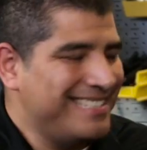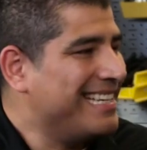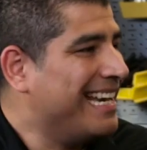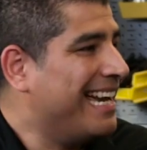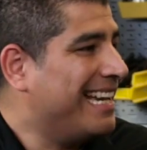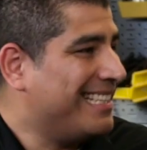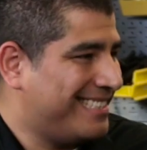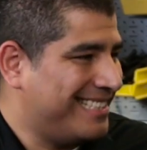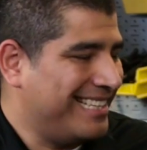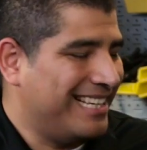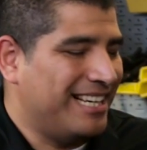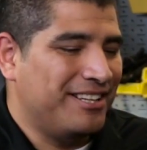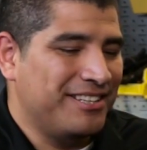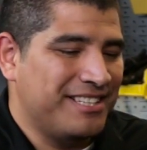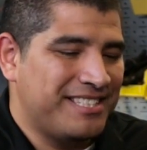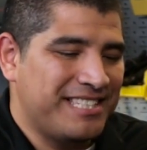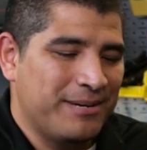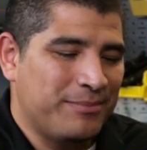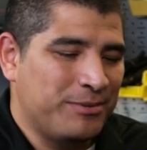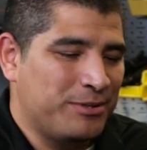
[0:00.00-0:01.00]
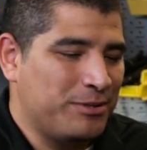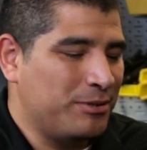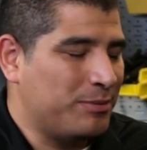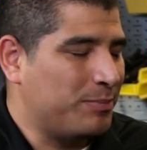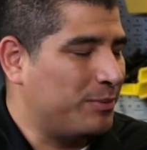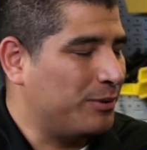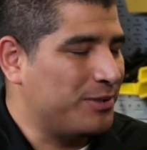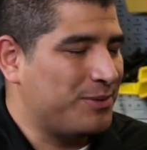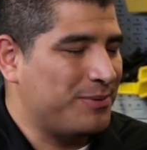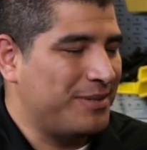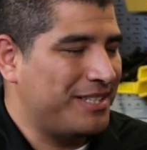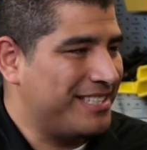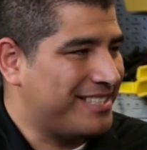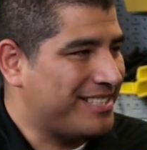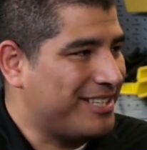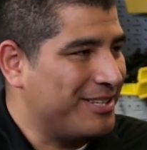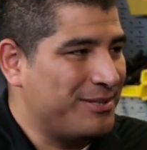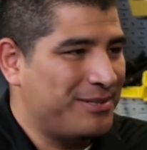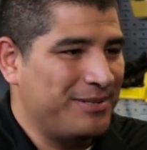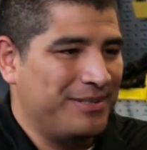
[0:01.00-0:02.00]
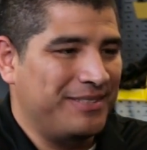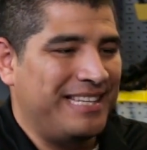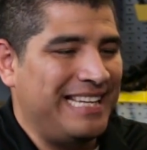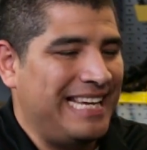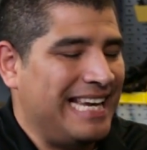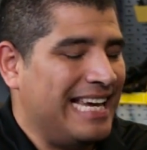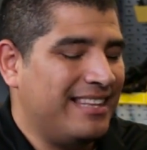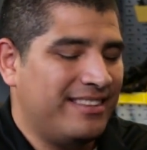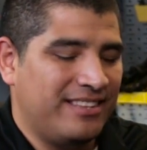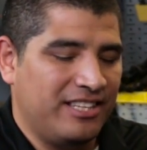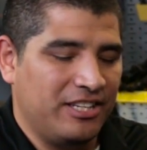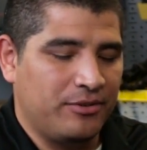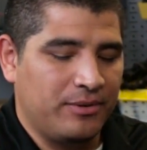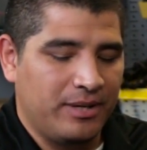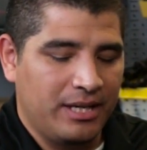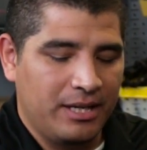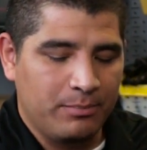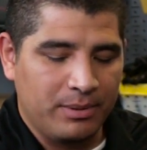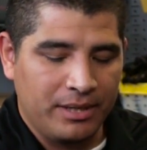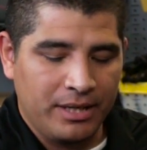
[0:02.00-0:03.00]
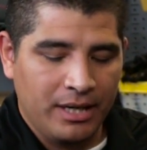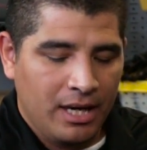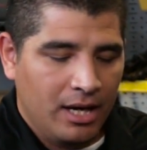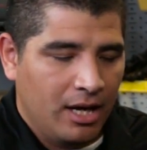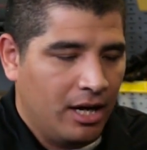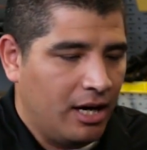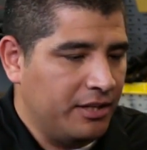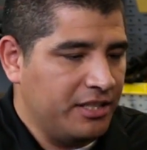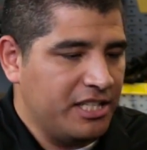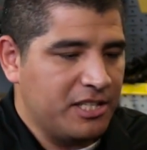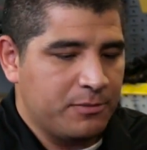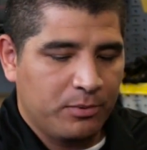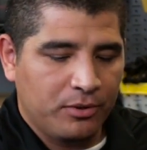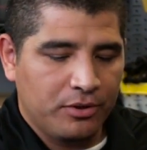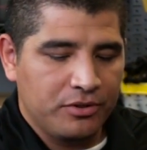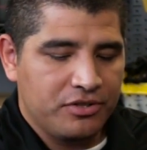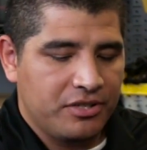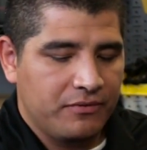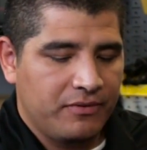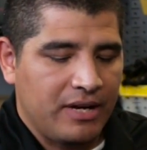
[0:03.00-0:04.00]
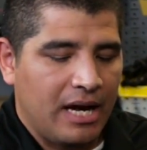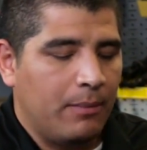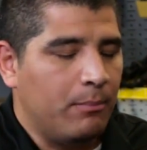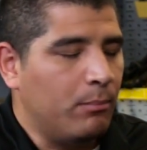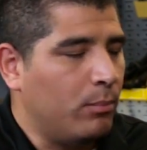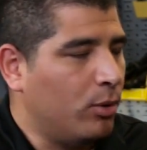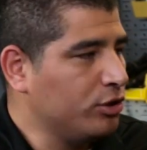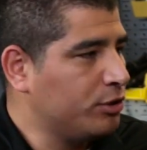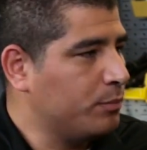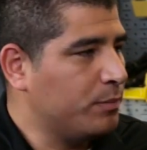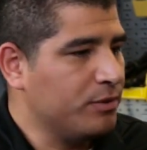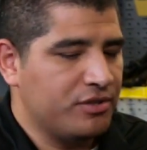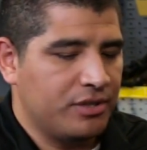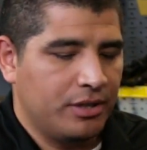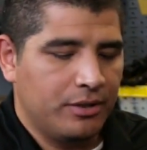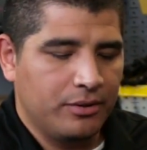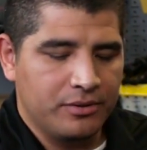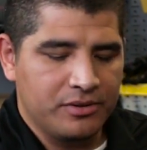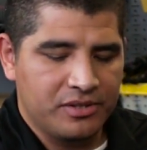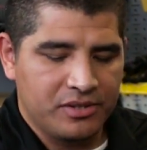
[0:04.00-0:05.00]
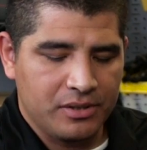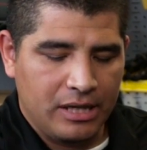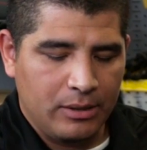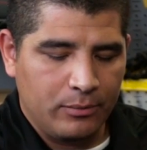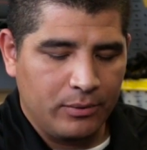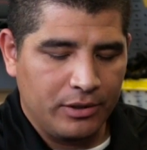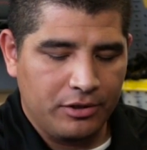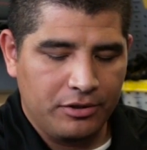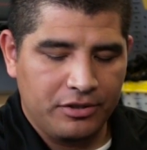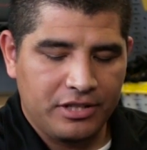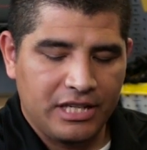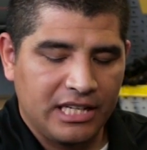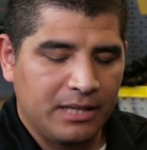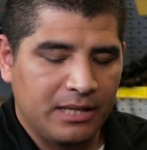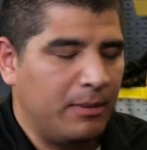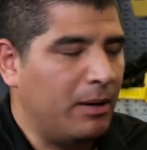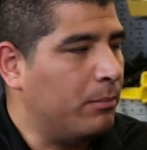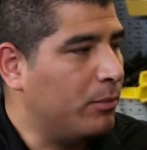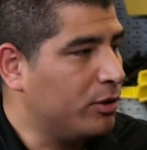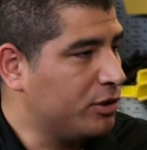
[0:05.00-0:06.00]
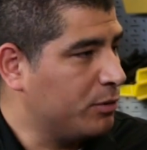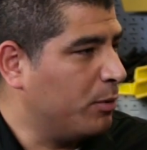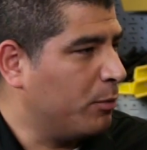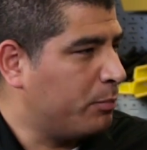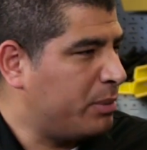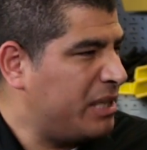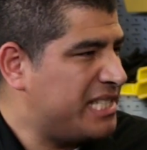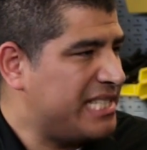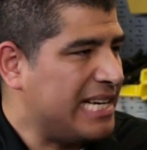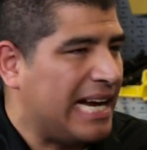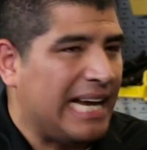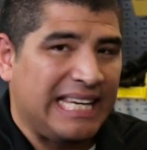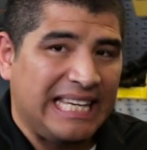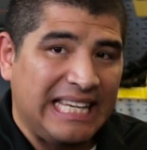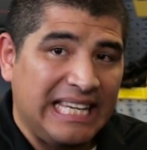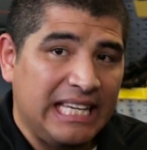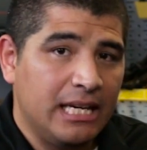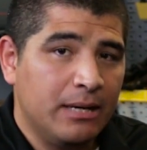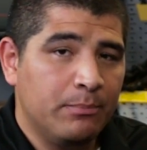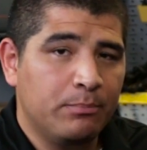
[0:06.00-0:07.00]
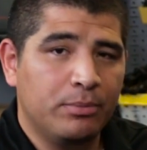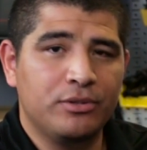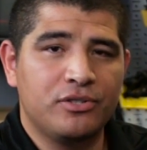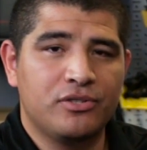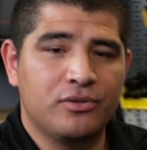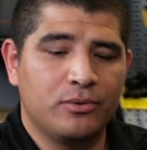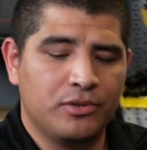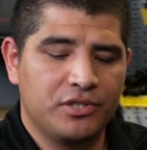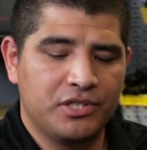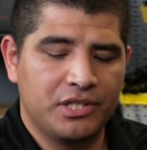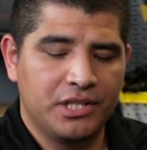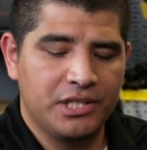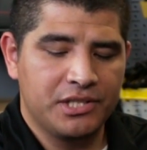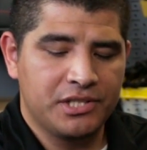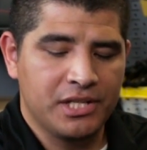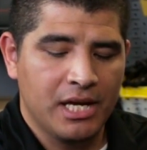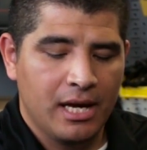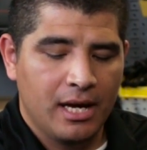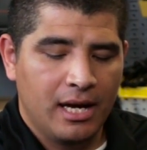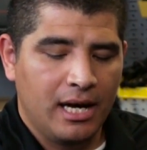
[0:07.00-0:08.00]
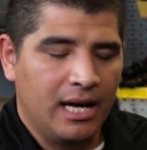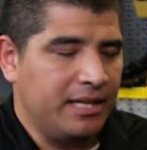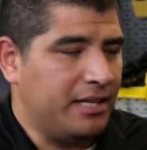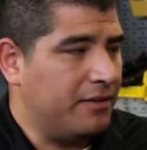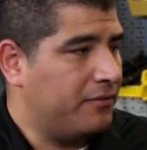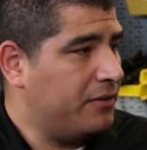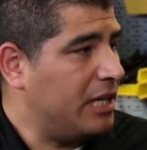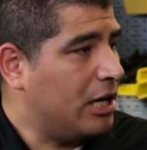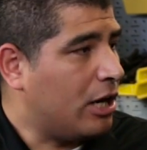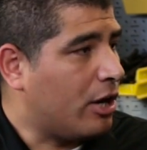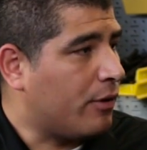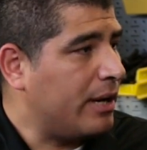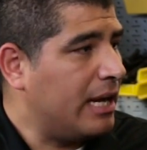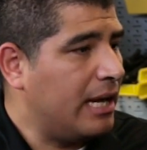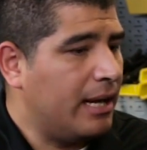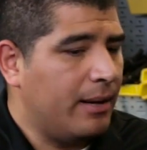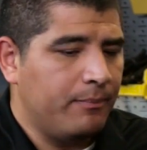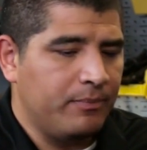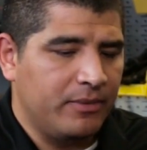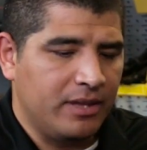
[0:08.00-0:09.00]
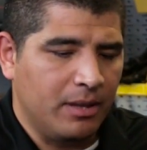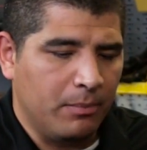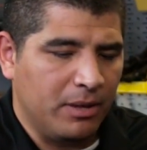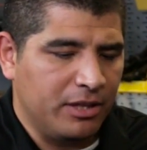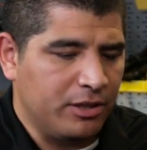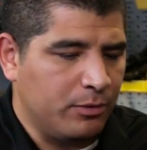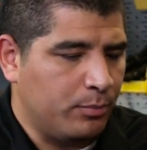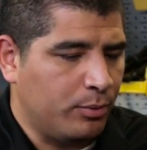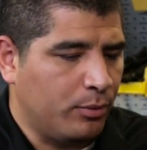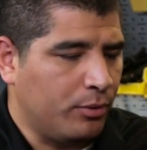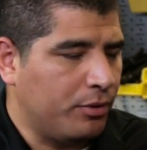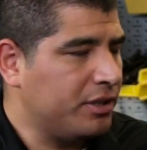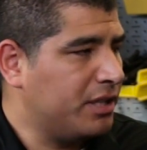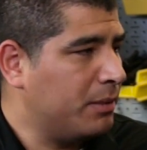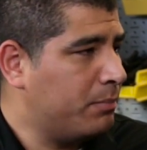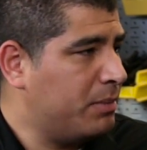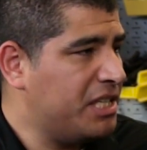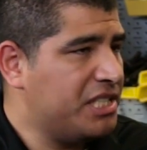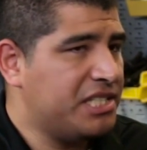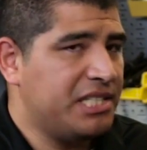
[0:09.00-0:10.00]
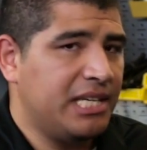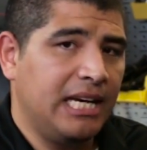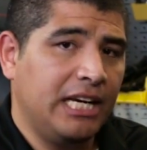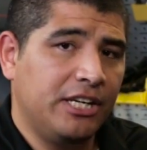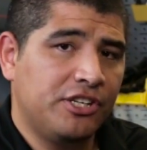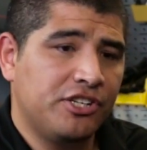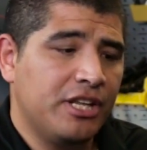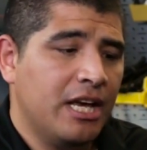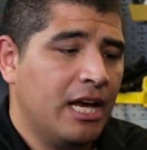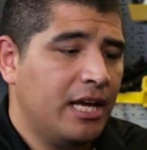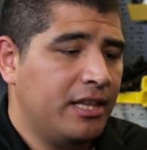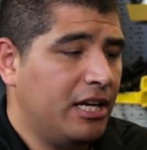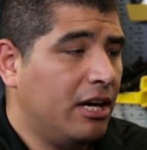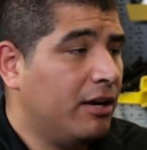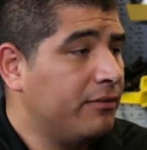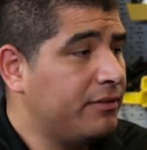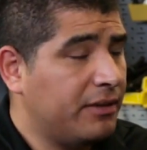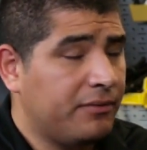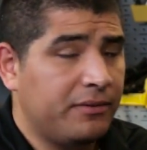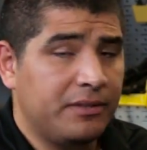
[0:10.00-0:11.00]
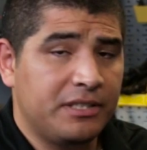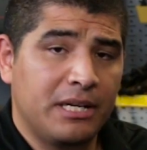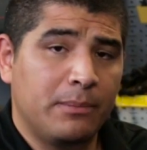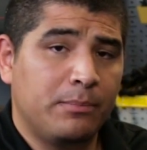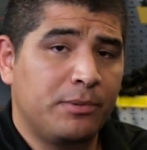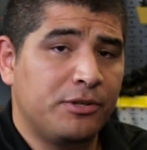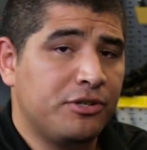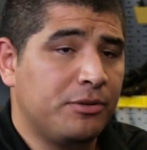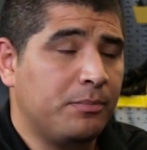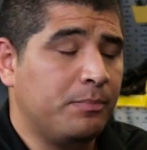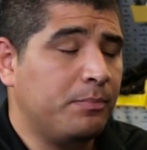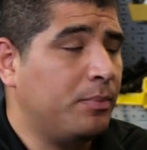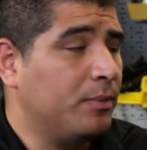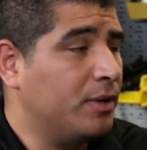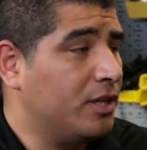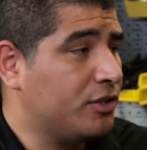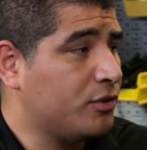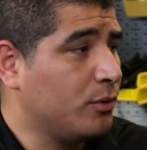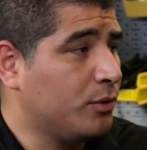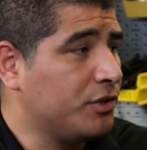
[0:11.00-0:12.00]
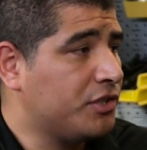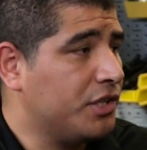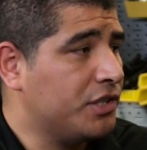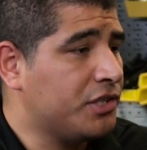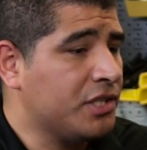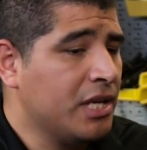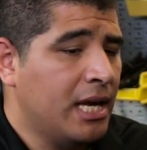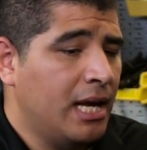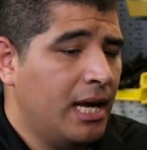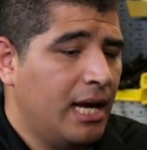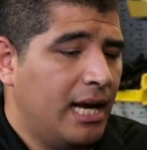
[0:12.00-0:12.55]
Yes, yeah, on the Sabertooth boards we just go to the nth degree, but on these boards you've got multiple zones, whether you're talking about multiple PCIe input sources, the VRM, the motherboard, the PCH, they all have different temperature sources.